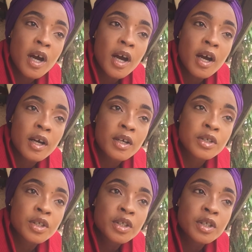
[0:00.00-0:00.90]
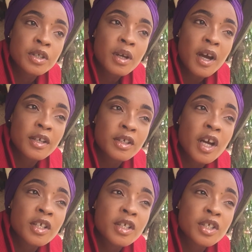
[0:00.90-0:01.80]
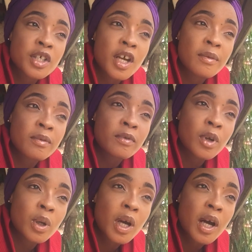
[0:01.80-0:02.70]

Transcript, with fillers: Uh, she, I, I, think she has a vlog.